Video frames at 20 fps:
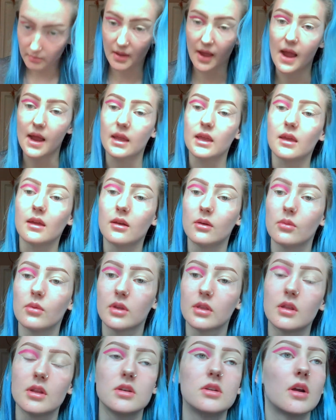back in
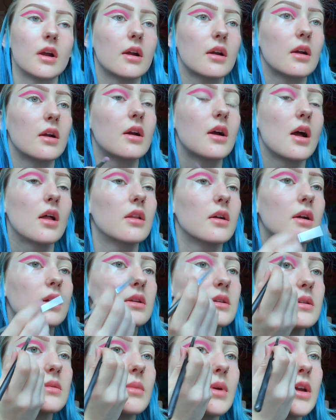with the darker color
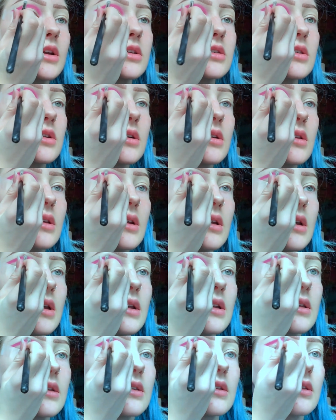to make sure that
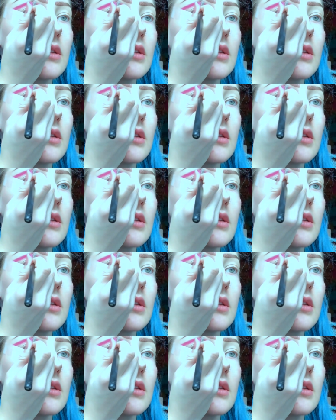it